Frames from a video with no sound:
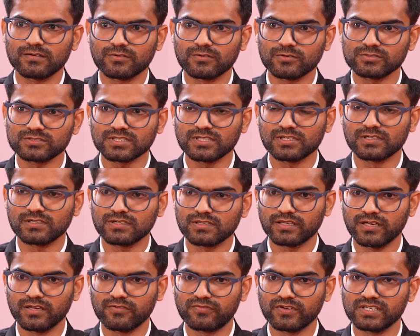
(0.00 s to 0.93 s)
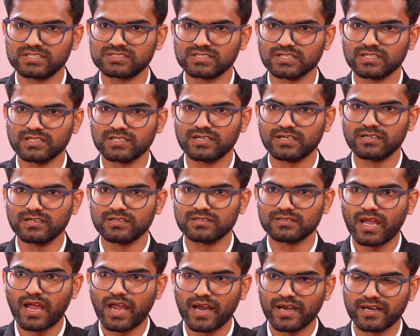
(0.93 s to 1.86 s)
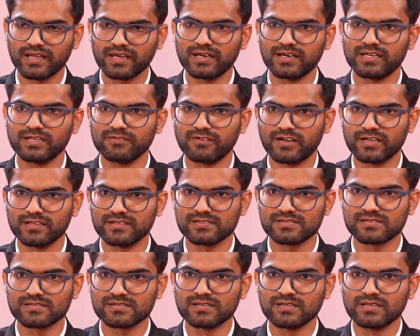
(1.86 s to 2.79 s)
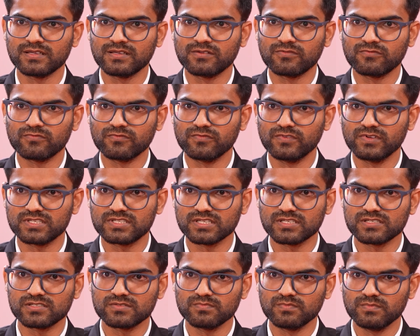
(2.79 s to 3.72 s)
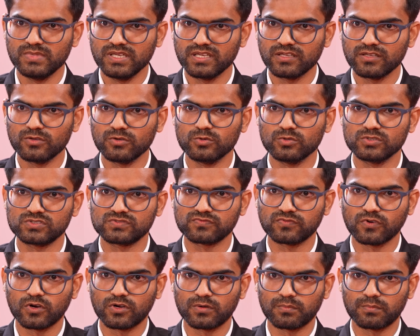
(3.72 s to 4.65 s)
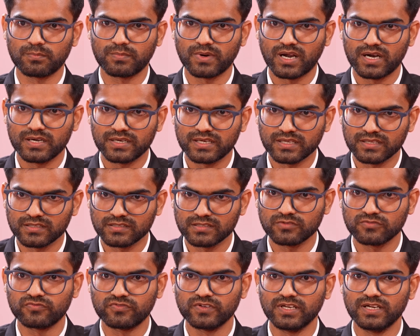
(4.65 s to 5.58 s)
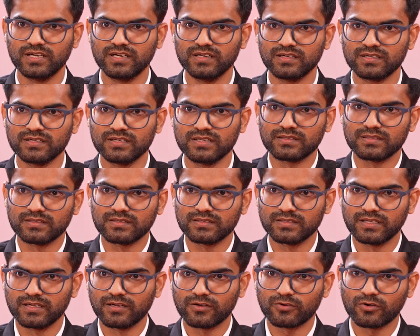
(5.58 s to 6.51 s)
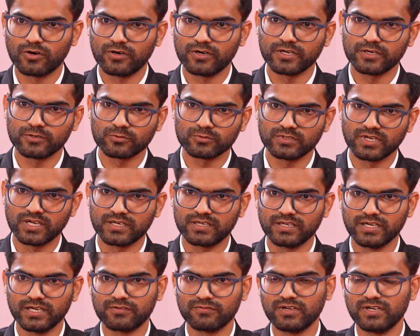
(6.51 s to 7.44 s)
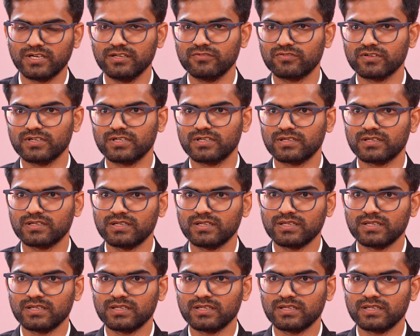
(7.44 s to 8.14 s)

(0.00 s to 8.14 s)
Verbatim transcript: No, sir. If it's a handheld device which is being used for planting in the field, then according to that it will differ.